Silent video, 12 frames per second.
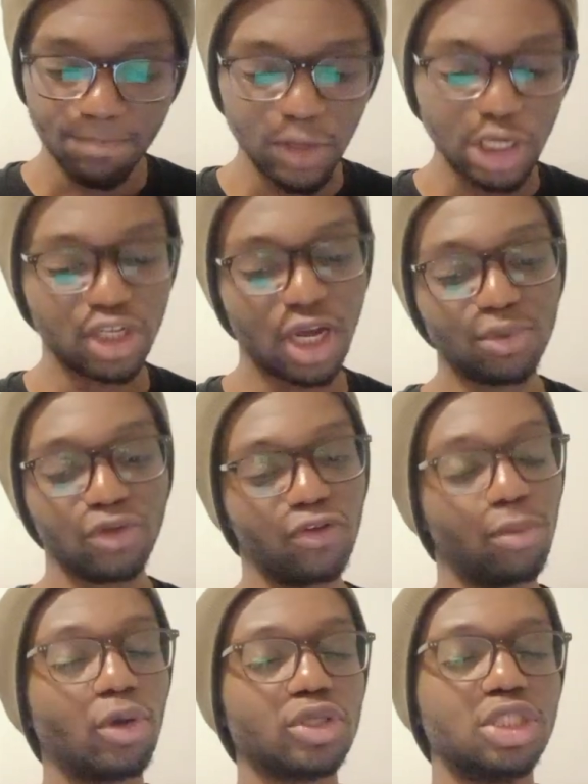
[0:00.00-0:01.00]
in terms of the
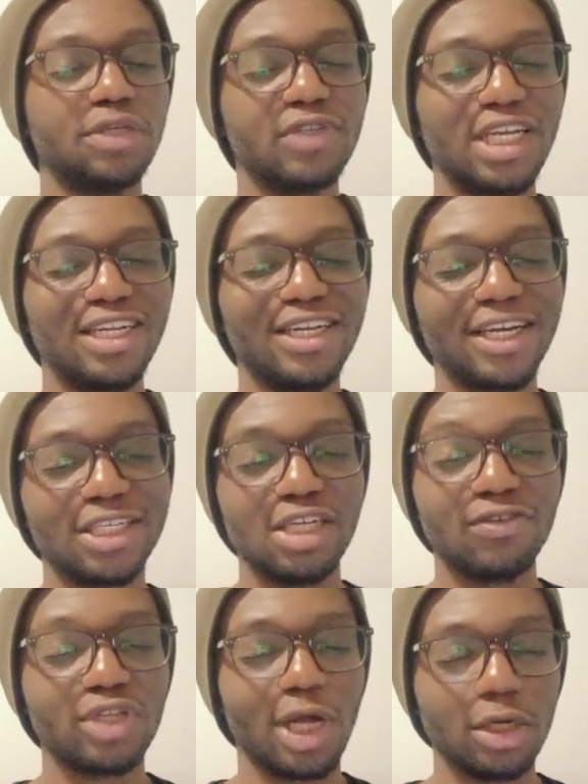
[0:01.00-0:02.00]
positives and the
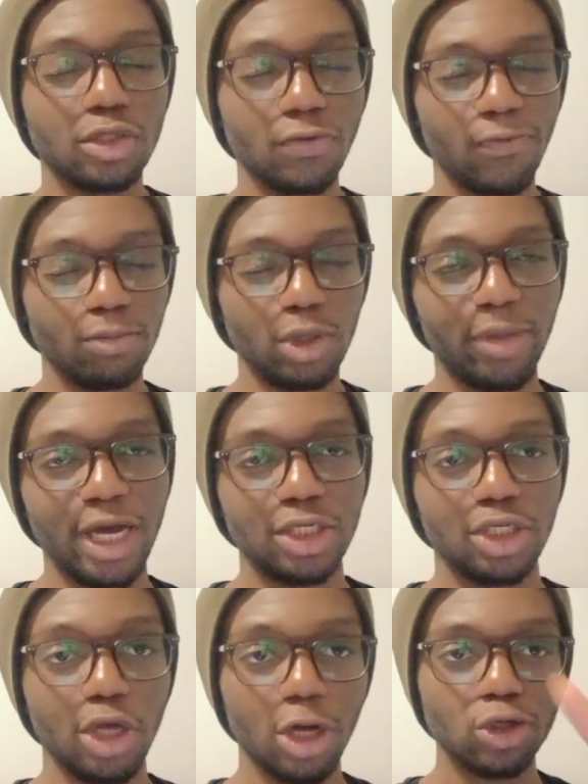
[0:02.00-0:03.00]
negatives that I took from the
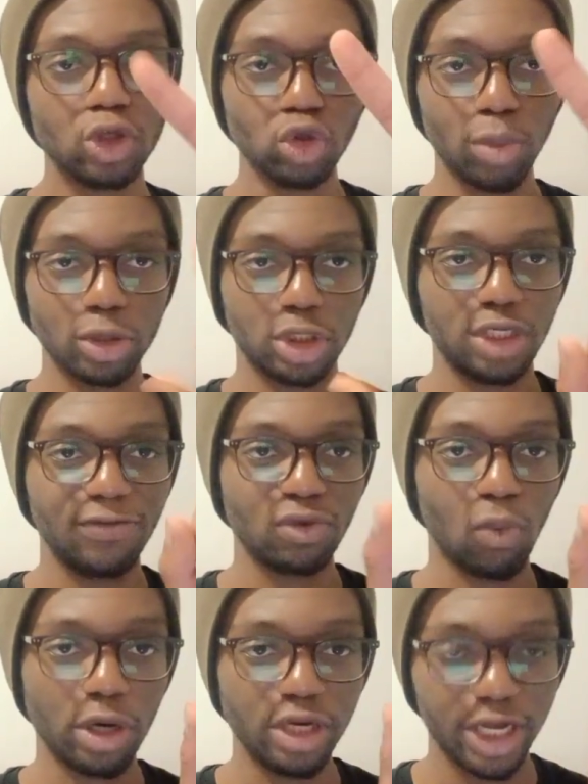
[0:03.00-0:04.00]
match, two positives,
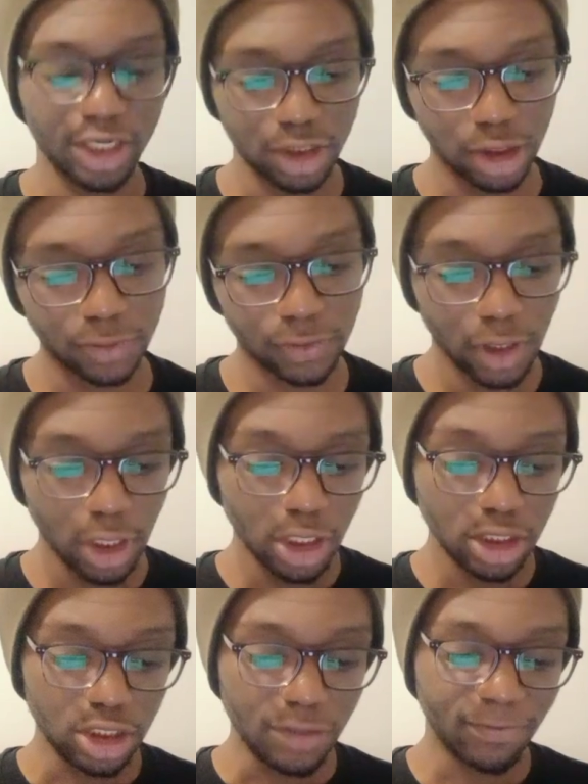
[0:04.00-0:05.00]
one negative.
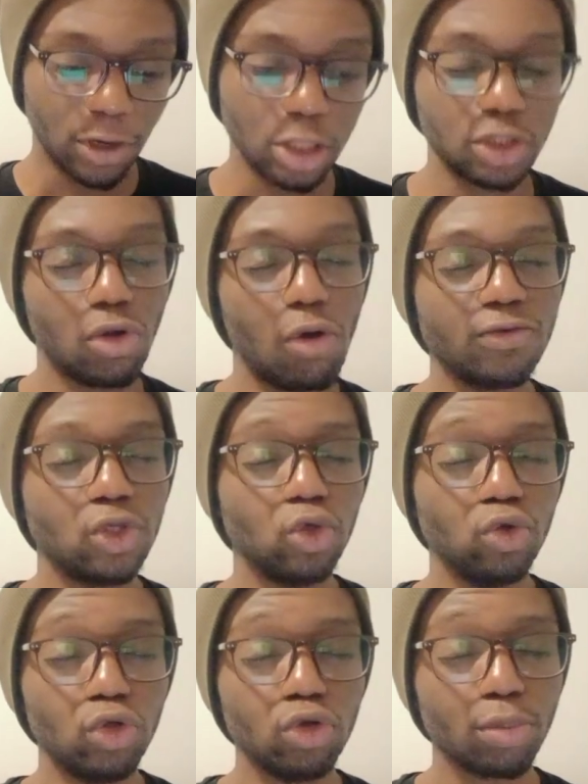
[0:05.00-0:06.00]
The first of
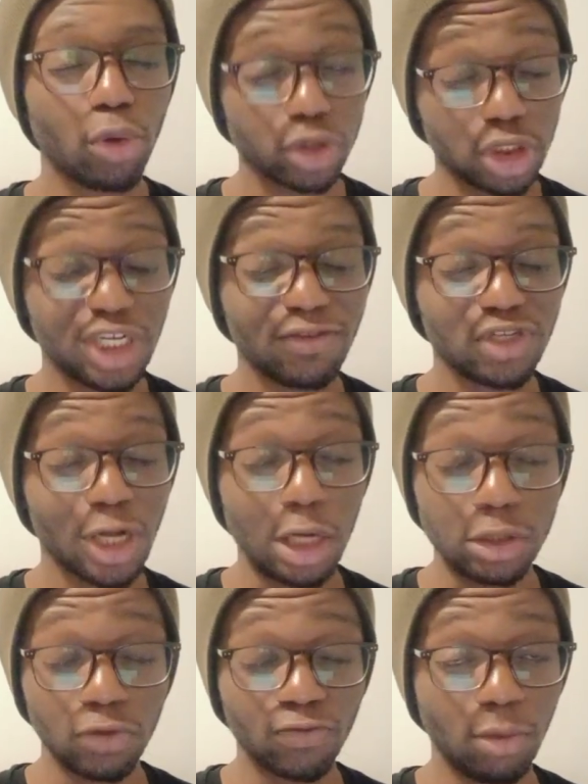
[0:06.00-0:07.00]
two positives that I
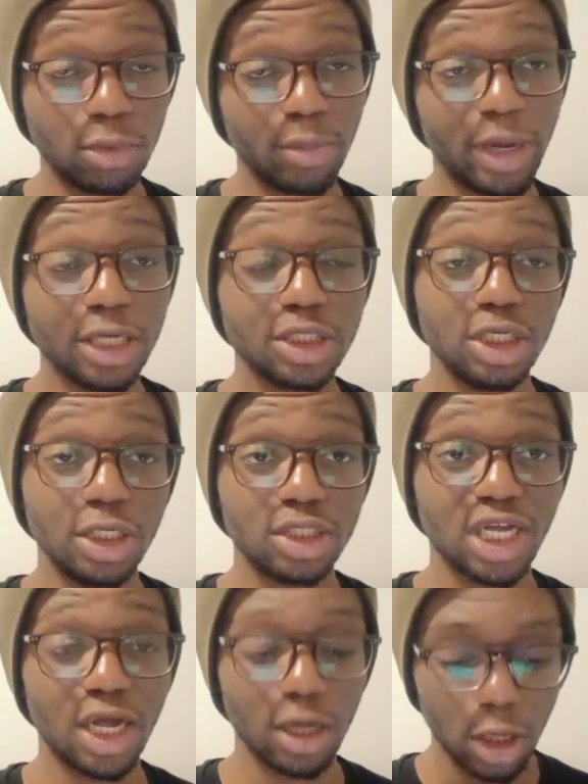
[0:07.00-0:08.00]
took from the match is
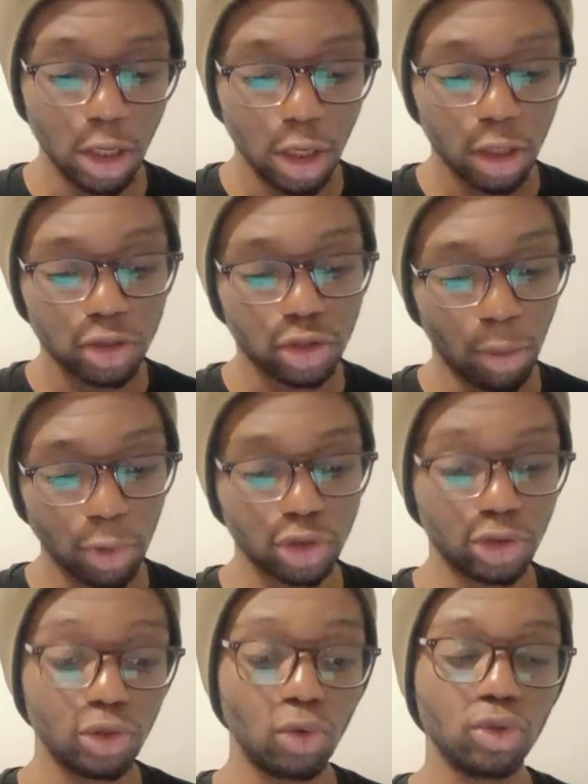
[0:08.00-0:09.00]
that Thomas
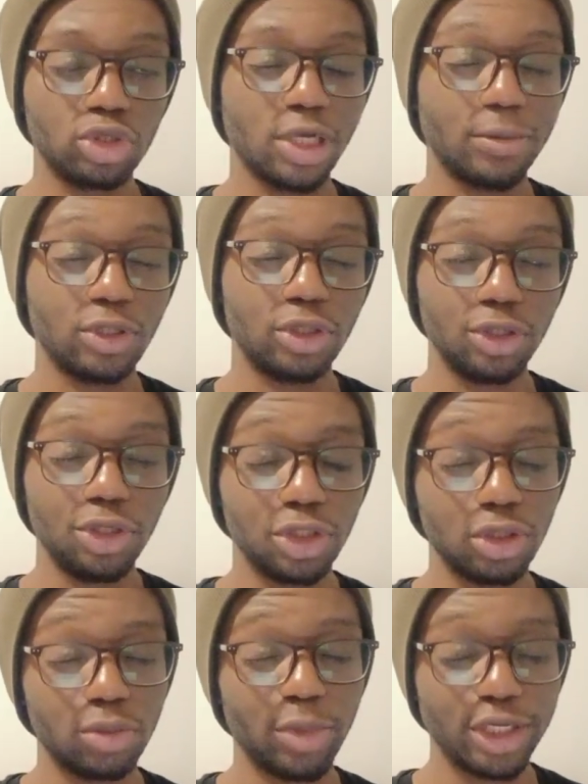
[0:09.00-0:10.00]
Tuchel's
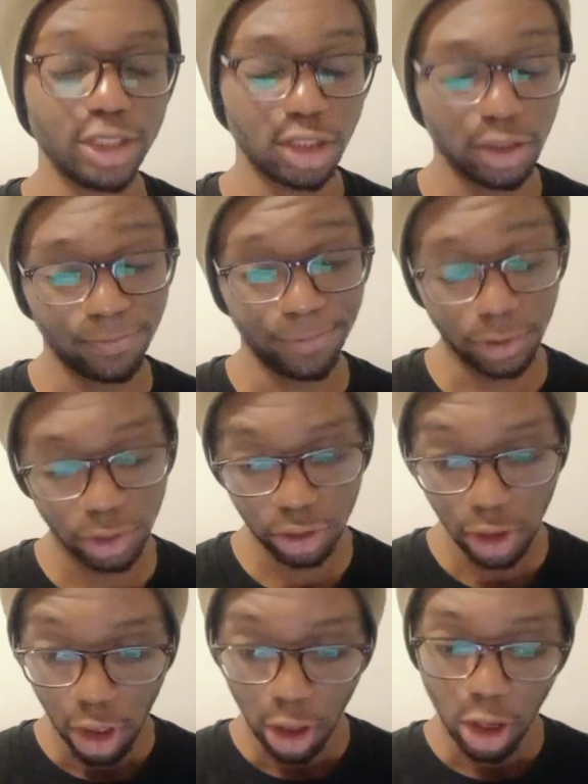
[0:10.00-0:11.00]
substitutions made the difference.
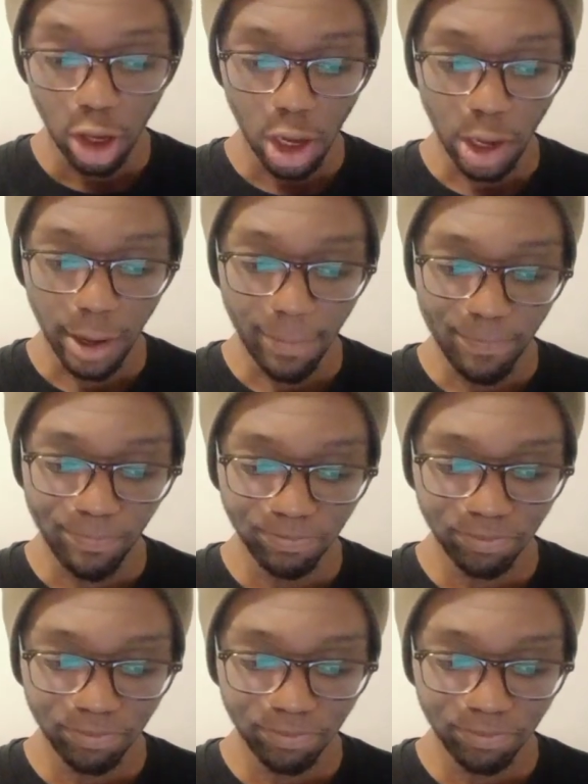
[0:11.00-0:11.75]
Um,